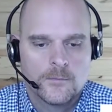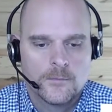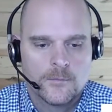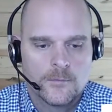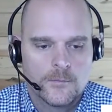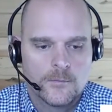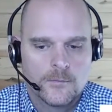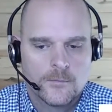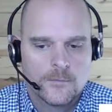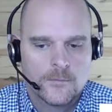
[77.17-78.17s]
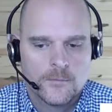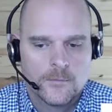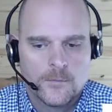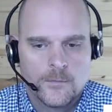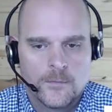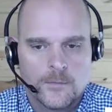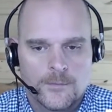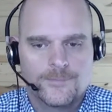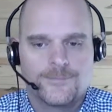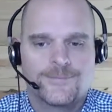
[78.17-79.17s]

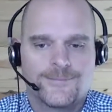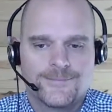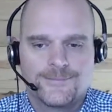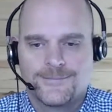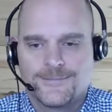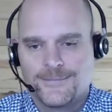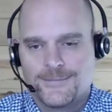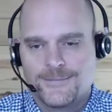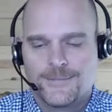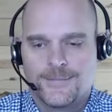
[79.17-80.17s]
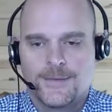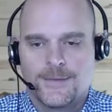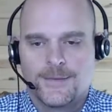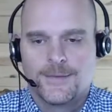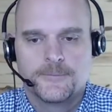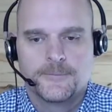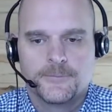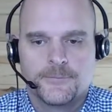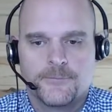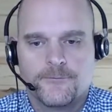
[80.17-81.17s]

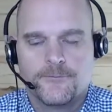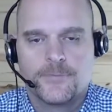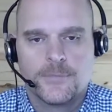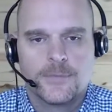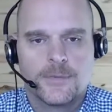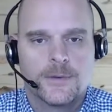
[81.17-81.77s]
No words are spoken by the person on screen.